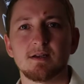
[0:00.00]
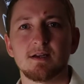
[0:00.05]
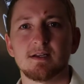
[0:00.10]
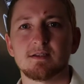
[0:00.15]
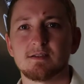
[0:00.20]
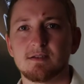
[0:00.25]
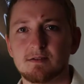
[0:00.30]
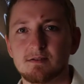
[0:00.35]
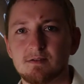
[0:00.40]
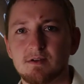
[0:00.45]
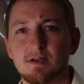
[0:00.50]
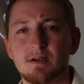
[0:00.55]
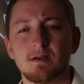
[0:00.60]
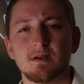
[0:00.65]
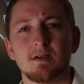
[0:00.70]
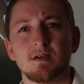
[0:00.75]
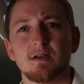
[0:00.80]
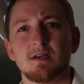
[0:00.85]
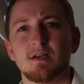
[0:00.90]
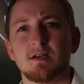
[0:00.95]
etc.
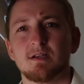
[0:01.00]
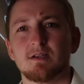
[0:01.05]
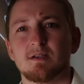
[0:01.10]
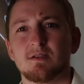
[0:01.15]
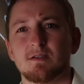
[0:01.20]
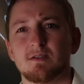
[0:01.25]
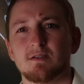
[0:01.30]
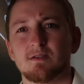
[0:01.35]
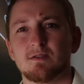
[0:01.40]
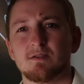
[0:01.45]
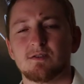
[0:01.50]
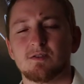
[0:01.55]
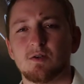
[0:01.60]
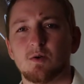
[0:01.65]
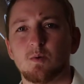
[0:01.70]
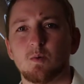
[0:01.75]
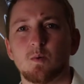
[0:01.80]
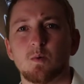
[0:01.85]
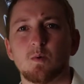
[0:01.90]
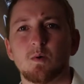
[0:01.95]

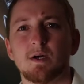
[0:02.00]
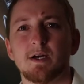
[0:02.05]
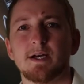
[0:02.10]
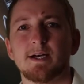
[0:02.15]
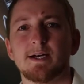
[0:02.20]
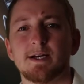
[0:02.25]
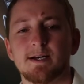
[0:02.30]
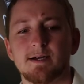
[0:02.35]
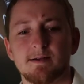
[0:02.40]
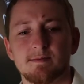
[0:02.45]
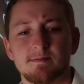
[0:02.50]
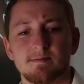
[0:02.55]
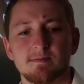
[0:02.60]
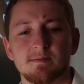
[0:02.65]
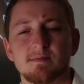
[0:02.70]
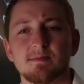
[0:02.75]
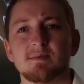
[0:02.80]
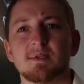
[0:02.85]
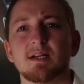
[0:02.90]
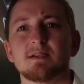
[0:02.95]
So
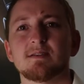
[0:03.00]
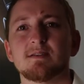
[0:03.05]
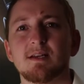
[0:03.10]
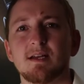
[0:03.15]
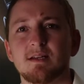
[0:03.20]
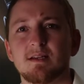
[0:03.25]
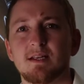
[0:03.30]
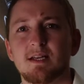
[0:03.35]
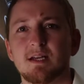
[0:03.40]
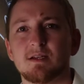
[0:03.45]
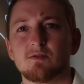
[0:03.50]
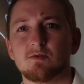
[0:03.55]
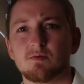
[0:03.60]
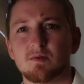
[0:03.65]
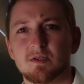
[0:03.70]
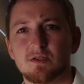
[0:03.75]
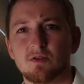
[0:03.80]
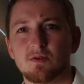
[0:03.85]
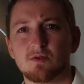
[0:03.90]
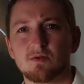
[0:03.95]
that's the idea, to
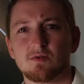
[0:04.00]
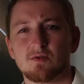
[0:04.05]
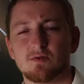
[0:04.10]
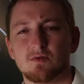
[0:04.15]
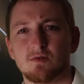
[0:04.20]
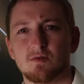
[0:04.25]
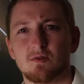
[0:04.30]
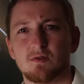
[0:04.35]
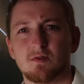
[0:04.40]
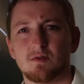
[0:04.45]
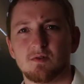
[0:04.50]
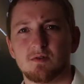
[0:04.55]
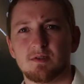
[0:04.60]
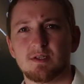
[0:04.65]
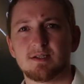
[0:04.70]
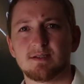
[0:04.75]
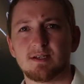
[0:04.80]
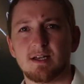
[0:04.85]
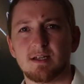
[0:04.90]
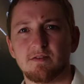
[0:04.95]
reduce these
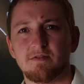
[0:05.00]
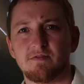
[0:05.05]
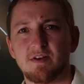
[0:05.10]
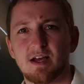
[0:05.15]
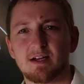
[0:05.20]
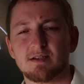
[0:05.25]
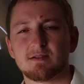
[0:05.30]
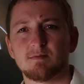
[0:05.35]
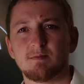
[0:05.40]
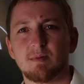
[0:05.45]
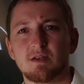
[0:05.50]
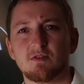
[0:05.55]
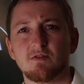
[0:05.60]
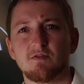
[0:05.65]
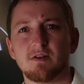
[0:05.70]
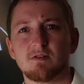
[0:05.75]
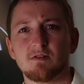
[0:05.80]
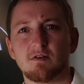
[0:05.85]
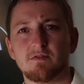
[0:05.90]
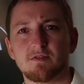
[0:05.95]
side effects, make you
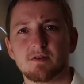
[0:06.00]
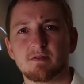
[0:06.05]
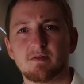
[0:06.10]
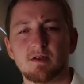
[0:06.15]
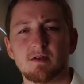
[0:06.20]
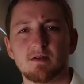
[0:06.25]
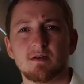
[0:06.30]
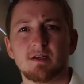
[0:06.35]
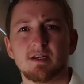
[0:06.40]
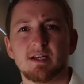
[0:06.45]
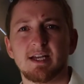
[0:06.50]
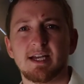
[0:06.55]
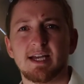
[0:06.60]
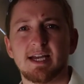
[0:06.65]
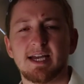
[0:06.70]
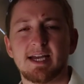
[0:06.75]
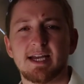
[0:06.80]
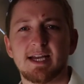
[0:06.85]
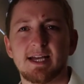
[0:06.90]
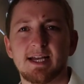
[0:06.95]
feel comfortable,
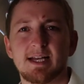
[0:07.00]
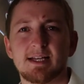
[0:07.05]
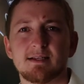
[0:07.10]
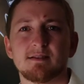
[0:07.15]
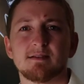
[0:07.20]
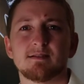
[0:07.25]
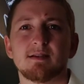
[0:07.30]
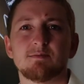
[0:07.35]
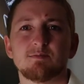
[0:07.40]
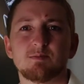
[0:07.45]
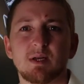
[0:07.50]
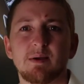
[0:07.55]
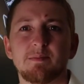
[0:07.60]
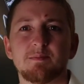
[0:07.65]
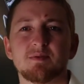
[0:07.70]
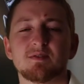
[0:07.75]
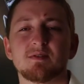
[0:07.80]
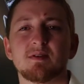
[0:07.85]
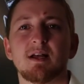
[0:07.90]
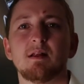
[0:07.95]
and
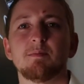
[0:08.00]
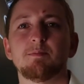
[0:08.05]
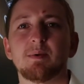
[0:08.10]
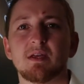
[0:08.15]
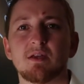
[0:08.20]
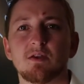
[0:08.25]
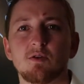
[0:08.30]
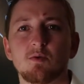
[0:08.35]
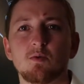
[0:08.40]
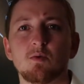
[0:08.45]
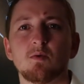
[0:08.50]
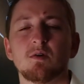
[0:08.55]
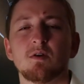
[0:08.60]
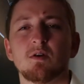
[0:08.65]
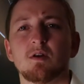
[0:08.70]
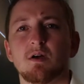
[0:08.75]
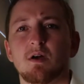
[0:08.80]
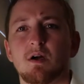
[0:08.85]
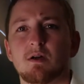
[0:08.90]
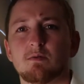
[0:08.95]
sometimes helping you
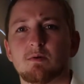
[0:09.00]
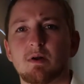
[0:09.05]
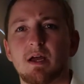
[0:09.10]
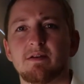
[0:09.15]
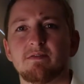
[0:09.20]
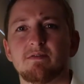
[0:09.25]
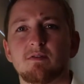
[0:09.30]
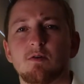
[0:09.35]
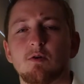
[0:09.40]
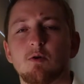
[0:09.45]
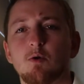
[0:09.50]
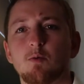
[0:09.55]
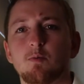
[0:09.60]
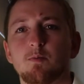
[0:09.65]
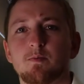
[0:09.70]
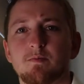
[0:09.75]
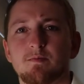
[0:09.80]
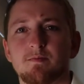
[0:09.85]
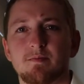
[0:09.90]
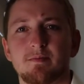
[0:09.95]
arrive
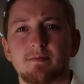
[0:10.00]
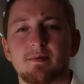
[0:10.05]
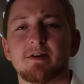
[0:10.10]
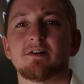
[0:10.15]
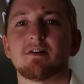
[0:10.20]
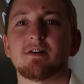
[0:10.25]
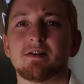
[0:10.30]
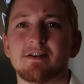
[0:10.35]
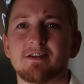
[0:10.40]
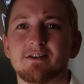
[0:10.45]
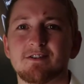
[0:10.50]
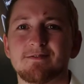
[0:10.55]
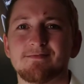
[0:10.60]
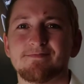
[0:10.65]
home earlier.